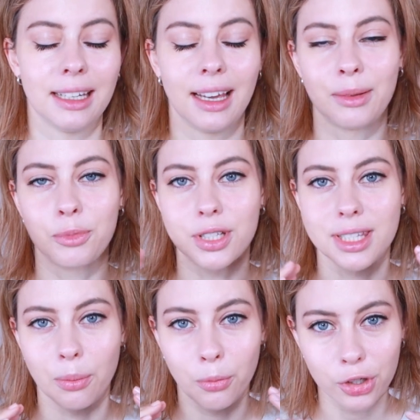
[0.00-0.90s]
and put
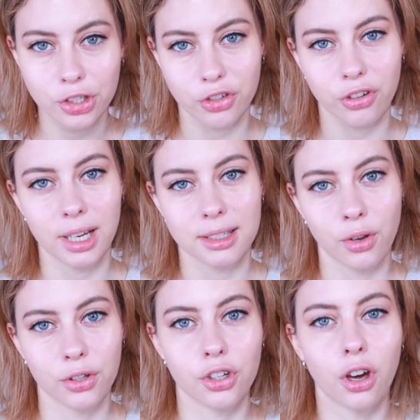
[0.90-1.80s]
some
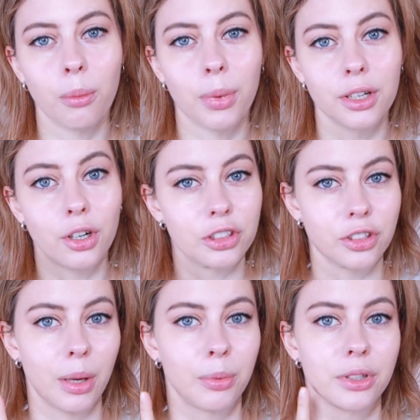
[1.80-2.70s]
moisturizer on top, and
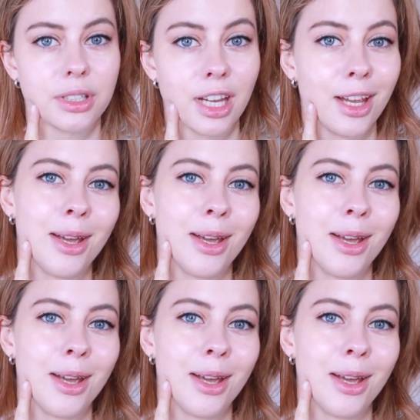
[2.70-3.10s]
also I put